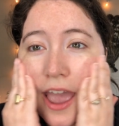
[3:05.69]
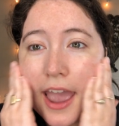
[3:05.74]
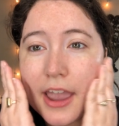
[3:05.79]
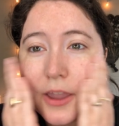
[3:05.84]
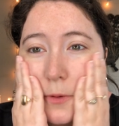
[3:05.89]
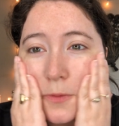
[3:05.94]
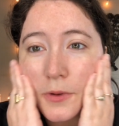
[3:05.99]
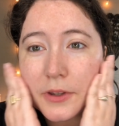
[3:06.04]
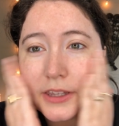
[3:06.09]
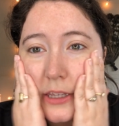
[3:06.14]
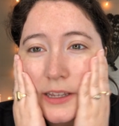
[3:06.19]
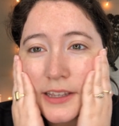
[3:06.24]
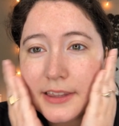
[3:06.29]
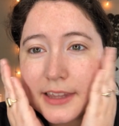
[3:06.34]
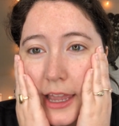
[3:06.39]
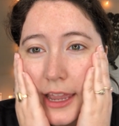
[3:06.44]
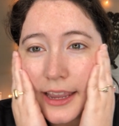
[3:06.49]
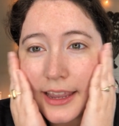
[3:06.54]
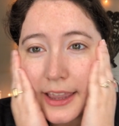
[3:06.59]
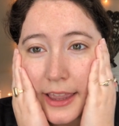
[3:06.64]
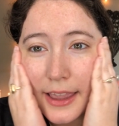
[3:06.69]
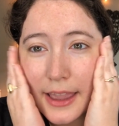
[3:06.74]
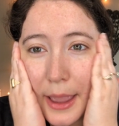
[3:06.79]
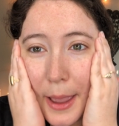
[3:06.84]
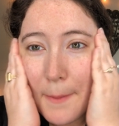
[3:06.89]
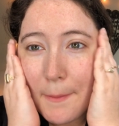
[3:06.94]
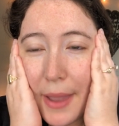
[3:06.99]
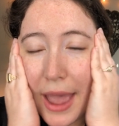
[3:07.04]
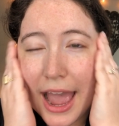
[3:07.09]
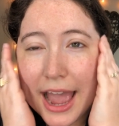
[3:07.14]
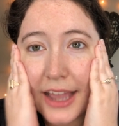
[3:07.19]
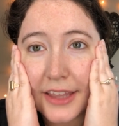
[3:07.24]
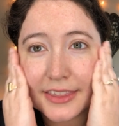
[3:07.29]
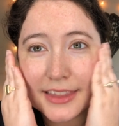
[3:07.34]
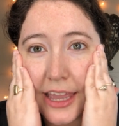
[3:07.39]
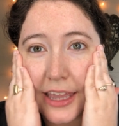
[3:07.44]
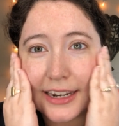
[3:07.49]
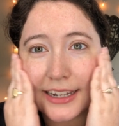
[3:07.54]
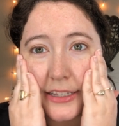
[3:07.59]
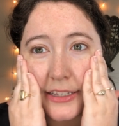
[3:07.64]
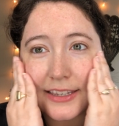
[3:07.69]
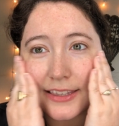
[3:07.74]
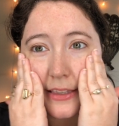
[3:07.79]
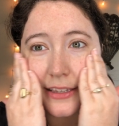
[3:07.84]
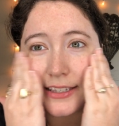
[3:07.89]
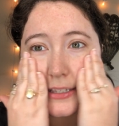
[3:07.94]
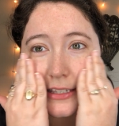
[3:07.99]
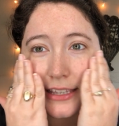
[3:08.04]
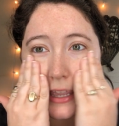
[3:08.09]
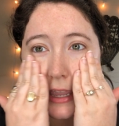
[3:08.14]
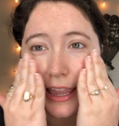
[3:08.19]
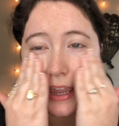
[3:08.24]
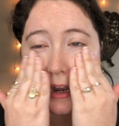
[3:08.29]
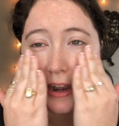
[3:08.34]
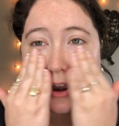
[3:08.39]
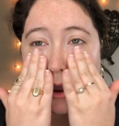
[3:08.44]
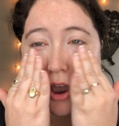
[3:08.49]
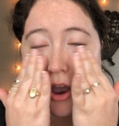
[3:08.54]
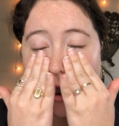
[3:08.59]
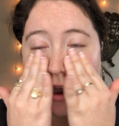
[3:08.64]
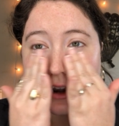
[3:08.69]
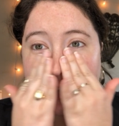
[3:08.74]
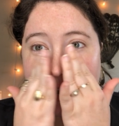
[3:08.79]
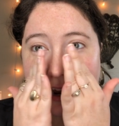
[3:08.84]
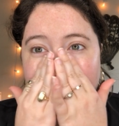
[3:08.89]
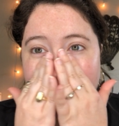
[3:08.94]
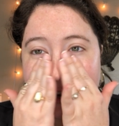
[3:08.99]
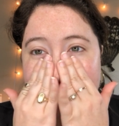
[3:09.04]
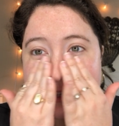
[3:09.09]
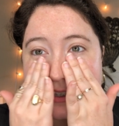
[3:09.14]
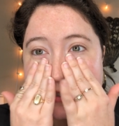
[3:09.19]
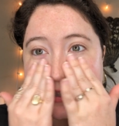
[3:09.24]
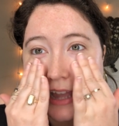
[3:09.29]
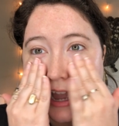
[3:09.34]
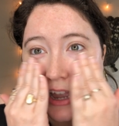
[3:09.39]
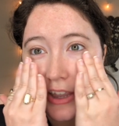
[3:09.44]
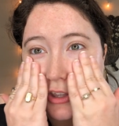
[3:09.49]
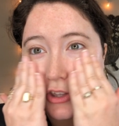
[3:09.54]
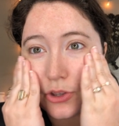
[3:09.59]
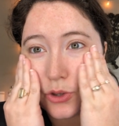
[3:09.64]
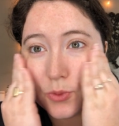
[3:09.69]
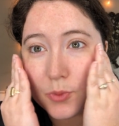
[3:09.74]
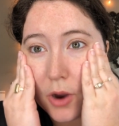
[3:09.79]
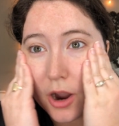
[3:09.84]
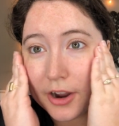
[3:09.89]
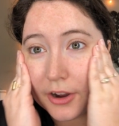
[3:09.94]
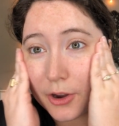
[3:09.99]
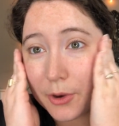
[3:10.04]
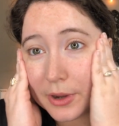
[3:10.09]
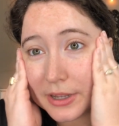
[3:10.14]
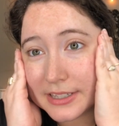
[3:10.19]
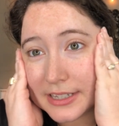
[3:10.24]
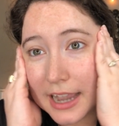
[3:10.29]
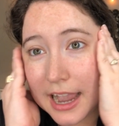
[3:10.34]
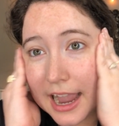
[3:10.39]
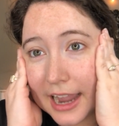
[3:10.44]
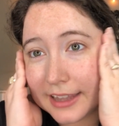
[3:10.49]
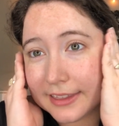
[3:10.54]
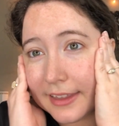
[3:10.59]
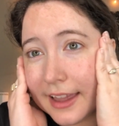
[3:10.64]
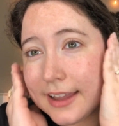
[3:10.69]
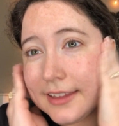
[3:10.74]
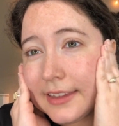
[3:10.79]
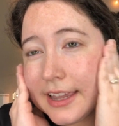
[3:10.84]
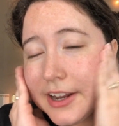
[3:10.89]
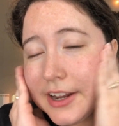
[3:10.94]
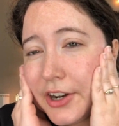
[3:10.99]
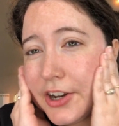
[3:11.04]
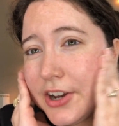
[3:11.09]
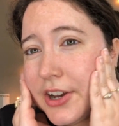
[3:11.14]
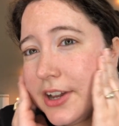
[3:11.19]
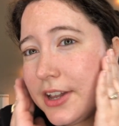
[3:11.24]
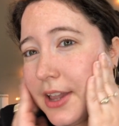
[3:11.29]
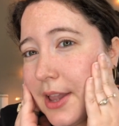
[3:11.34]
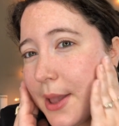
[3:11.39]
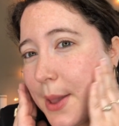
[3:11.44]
and really like pat that into the skin on areas that you are going to highlight later,